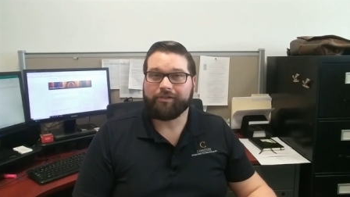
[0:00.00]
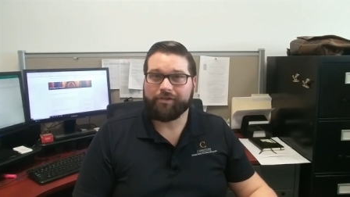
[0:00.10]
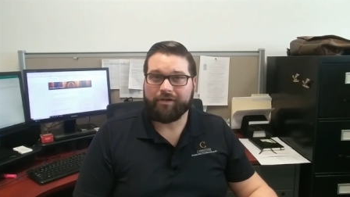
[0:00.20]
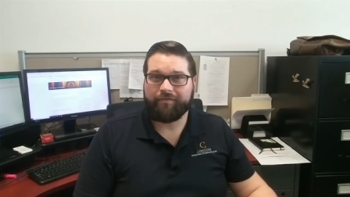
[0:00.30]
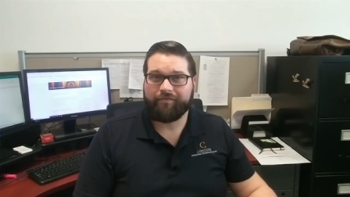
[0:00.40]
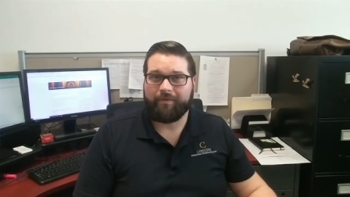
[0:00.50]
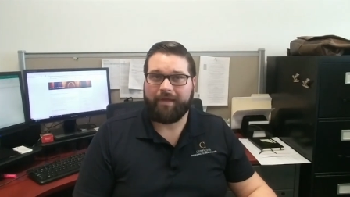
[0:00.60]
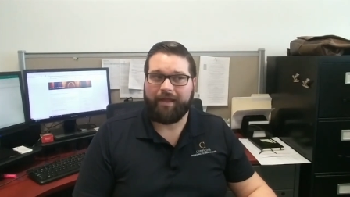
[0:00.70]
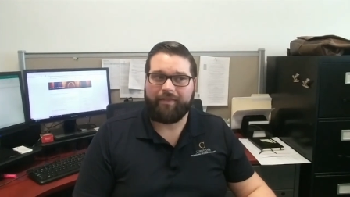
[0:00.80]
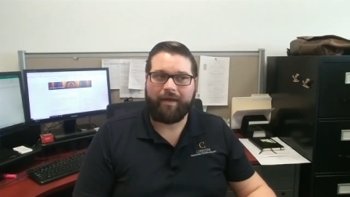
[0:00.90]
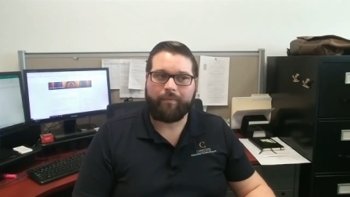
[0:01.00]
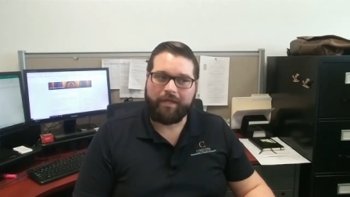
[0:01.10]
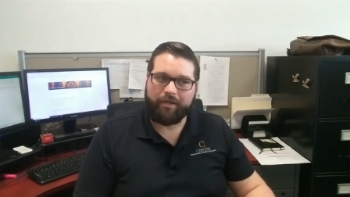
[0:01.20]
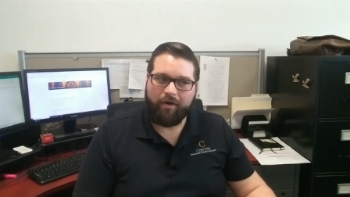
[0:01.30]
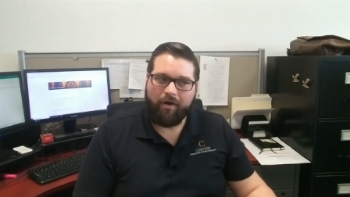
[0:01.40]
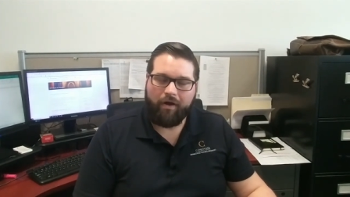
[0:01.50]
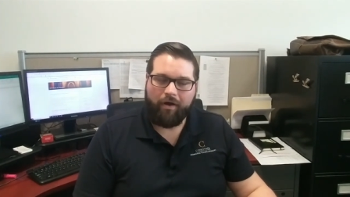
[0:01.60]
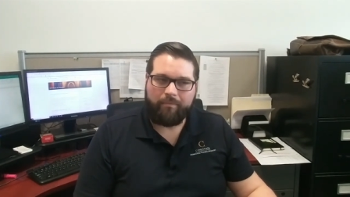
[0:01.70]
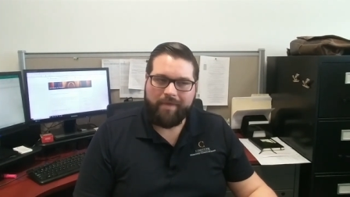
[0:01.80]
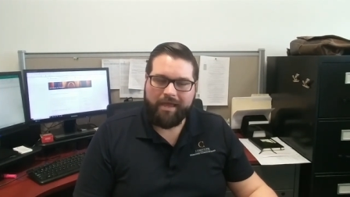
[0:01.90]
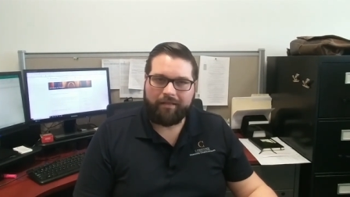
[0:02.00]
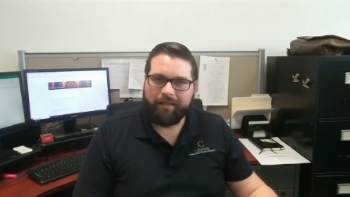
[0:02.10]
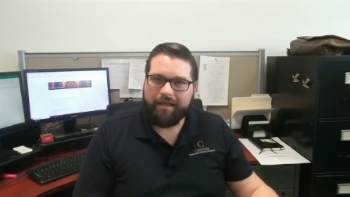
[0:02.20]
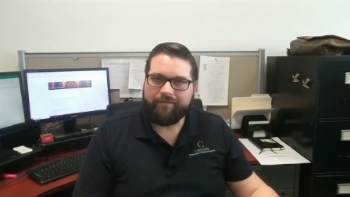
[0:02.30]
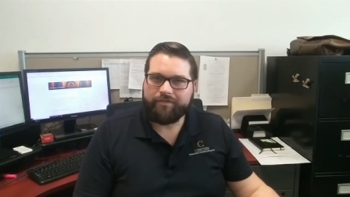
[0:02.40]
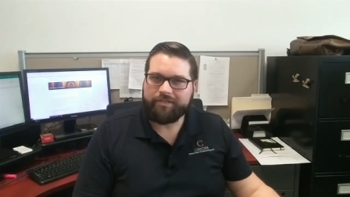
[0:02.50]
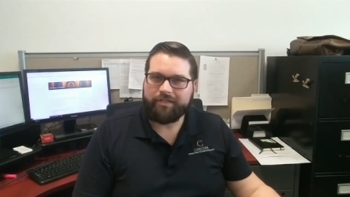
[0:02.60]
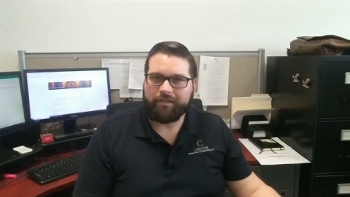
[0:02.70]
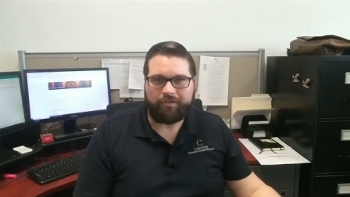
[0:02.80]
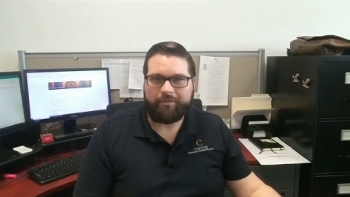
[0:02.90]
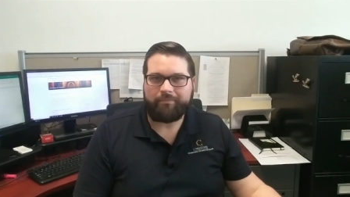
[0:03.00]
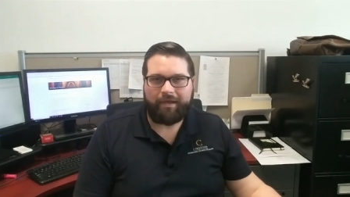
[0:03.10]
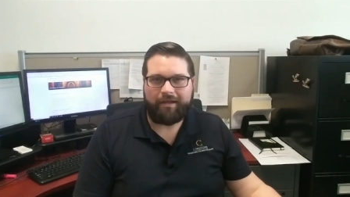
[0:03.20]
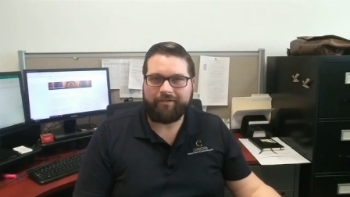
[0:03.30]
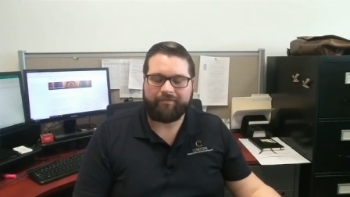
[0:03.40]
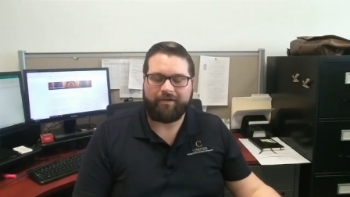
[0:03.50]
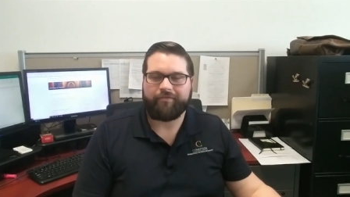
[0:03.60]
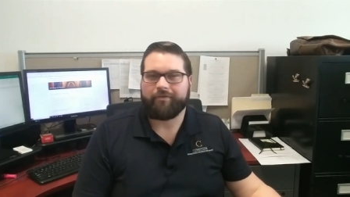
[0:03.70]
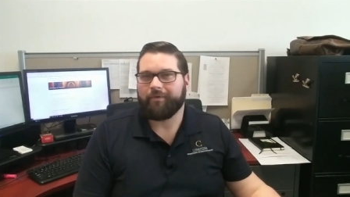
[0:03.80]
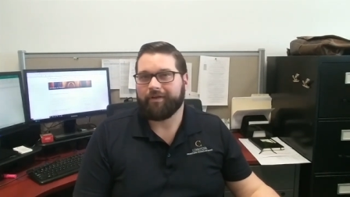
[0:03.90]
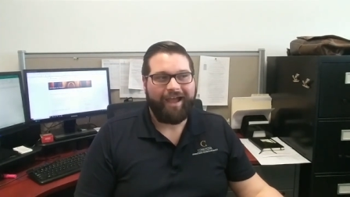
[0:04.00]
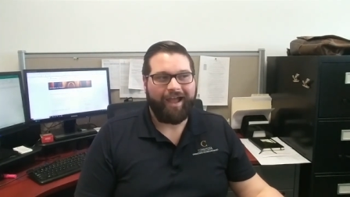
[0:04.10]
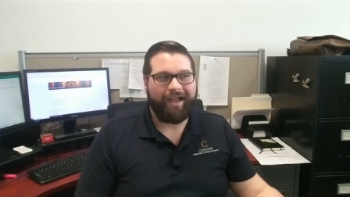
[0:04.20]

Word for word: learn from it, and that we can all make life just a little bit better for everyone.